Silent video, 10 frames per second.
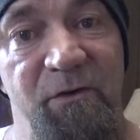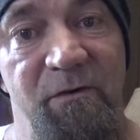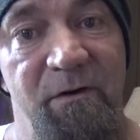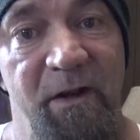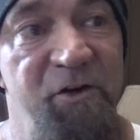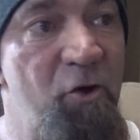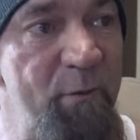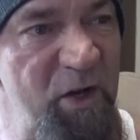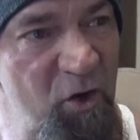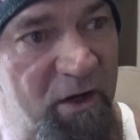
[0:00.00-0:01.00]
you and you're going
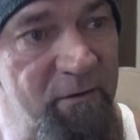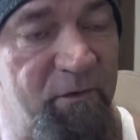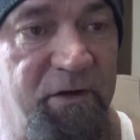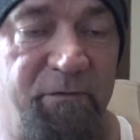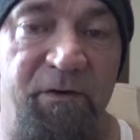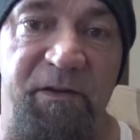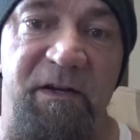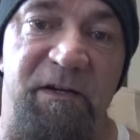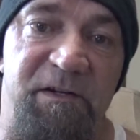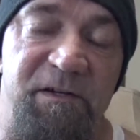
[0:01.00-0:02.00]
to be looking for different
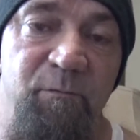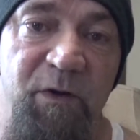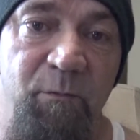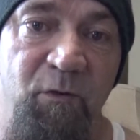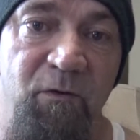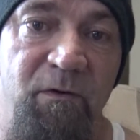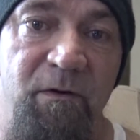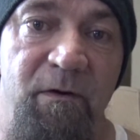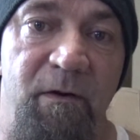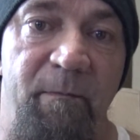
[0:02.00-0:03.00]
things in people
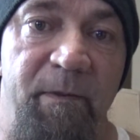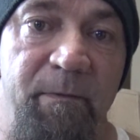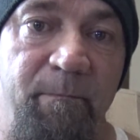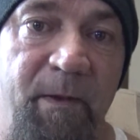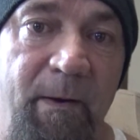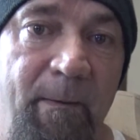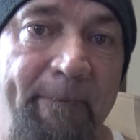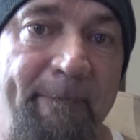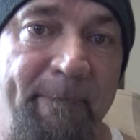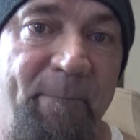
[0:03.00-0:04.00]
you know
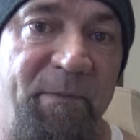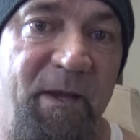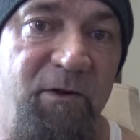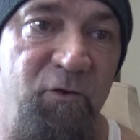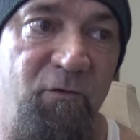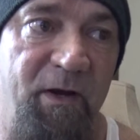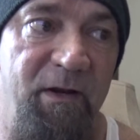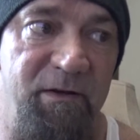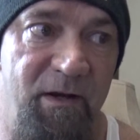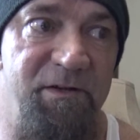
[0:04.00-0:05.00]
that you
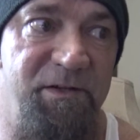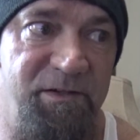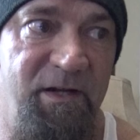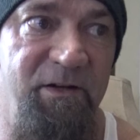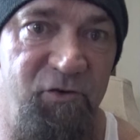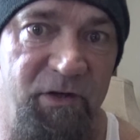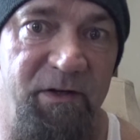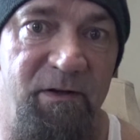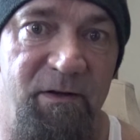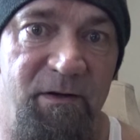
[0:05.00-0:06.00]
recognize as kindred.
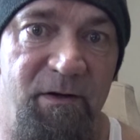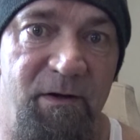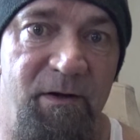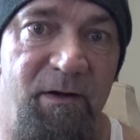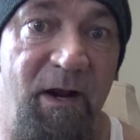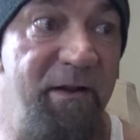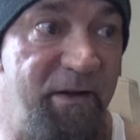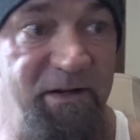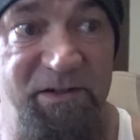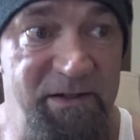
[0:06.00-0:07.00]
And
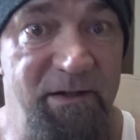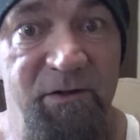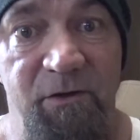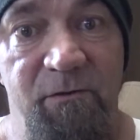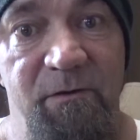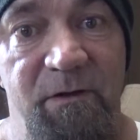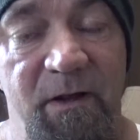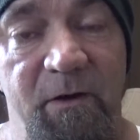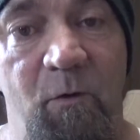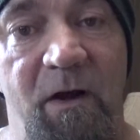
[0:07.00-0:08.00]
they see it in you,
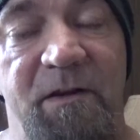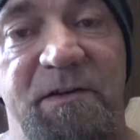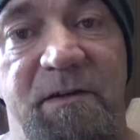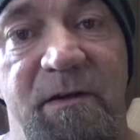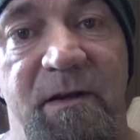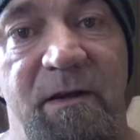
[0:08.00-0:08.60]
likewise.